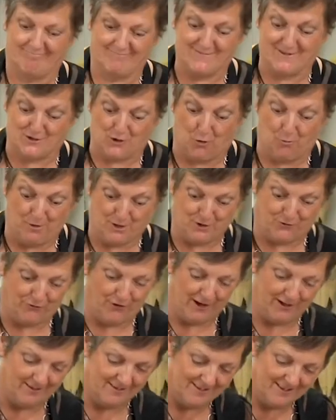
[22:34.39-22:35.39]
so much
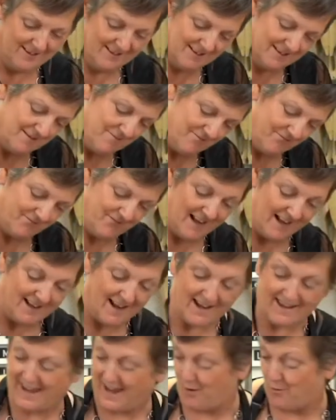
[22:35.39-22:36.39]
fun. Like,
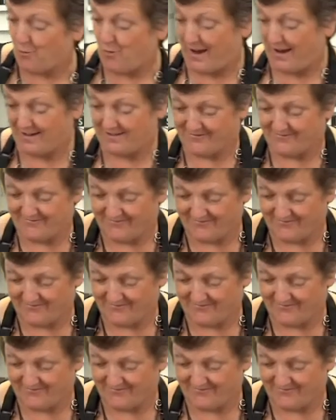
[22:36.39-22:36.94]
I can't wait.